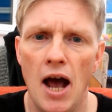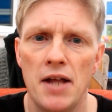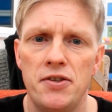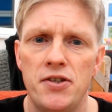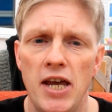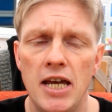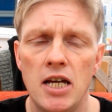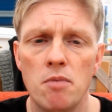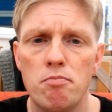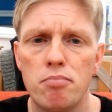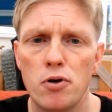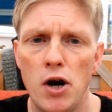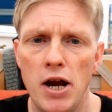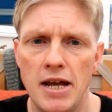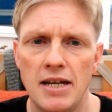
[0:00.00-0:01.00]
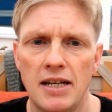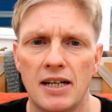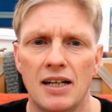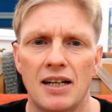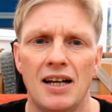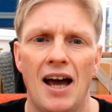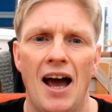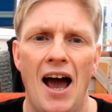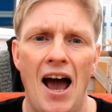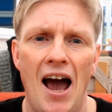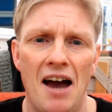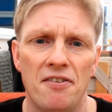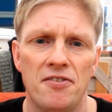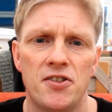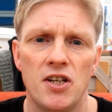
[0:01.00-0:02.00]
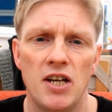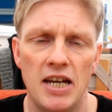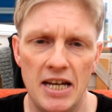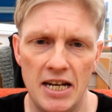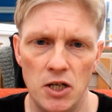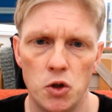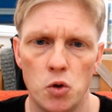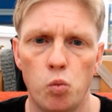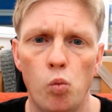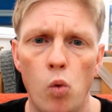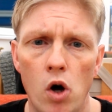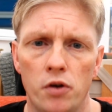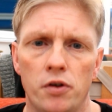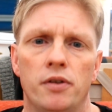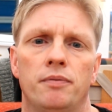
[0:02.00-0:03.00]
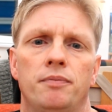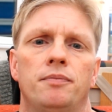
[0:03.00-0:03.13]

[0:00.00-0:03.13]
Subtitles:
and take a break after each one,